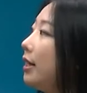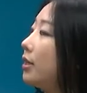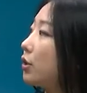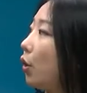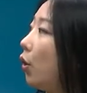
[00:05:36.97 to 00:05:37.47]

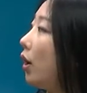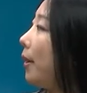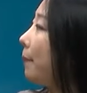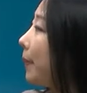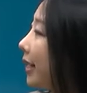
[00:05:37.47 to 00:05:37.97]
So
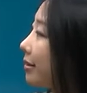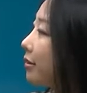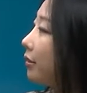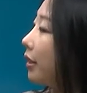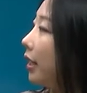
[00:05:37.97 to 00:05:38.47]

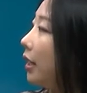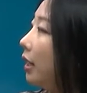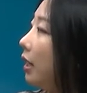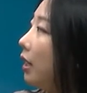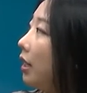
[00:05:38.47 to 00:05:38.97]
basically,
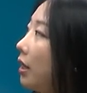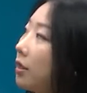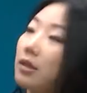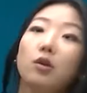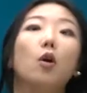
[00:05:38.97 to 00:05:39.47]

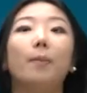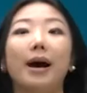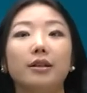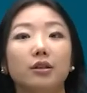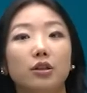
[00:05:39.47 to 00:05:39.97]
this whole
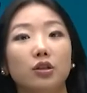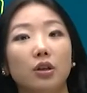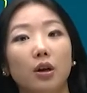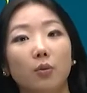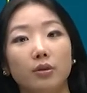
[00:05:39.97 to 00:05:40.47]
passage
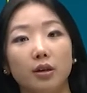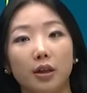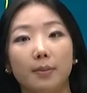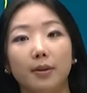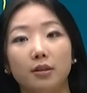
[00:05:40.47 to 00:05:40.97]
was
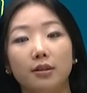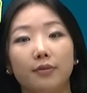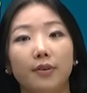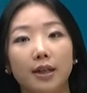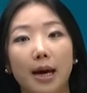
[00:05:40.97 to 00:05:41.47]
talking about the
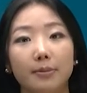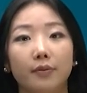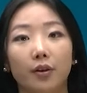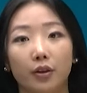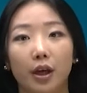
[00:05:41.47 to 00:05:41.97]
different types of
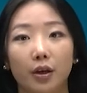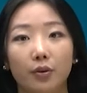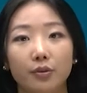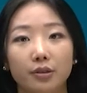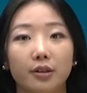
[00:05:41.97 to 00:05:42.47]

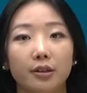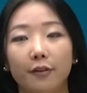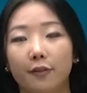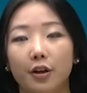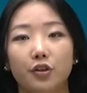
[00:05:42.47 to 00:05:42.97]
volcanoes, their
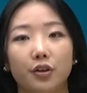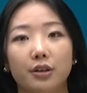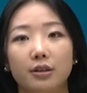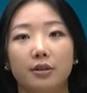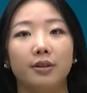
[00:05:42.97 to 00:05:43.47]

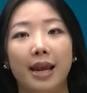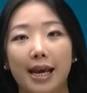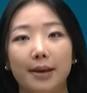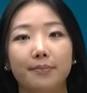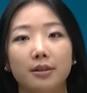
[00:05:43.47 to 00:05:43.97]
definitions, their
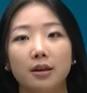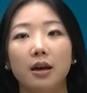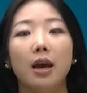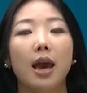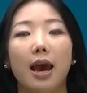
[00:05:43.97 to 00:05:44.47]
names,
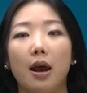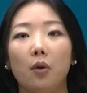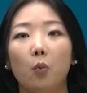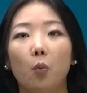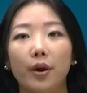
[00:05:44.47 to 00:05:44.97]

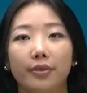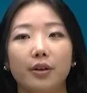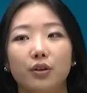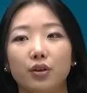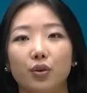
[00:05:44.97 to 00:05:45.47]
and what
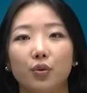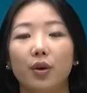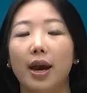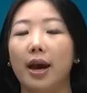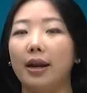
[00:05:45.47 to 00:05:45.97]
they do,
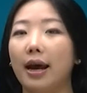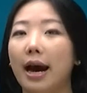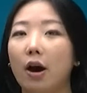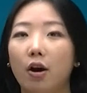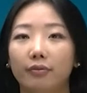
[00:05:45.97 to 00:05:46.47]
and
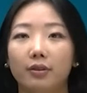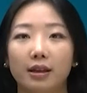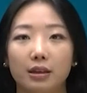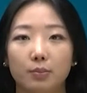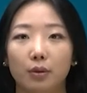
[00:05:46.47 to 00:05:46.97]
how often
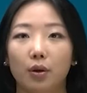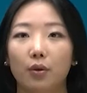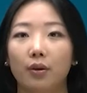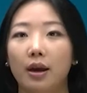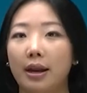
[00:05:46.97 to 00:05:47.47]
they
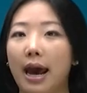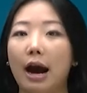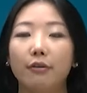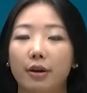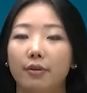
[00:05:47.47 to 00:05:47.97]
explode, and
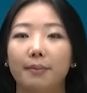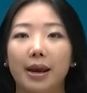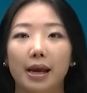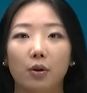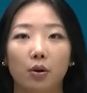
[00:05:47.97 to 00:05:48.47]
how they were
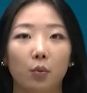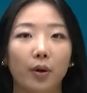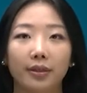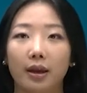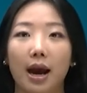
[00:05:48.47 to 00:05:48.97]
made, or
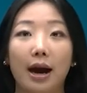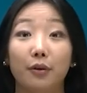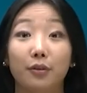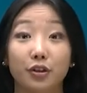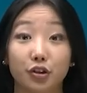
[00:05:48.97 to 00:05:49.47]
how
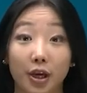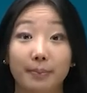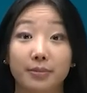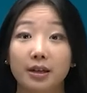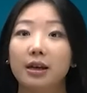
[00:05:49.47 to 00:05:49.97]
they're
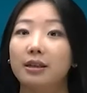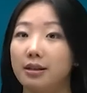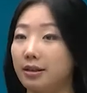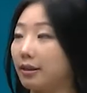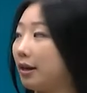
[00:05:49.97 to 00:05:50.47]
shaped,
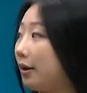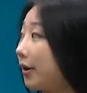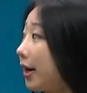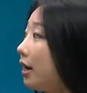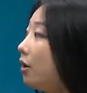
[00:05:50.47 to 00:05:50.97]
things like that,
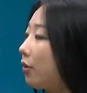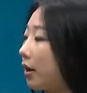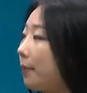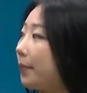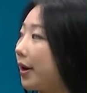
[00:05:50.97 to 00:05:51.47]
right? We're
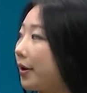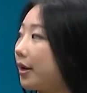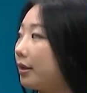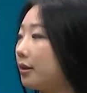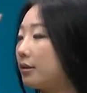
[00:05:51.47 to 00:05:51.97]

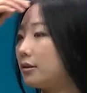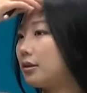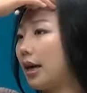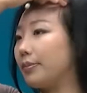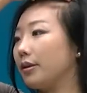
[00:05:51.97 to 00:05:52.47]
comparing these
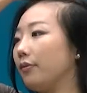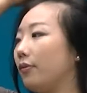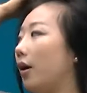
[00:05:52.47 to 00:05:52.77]
types of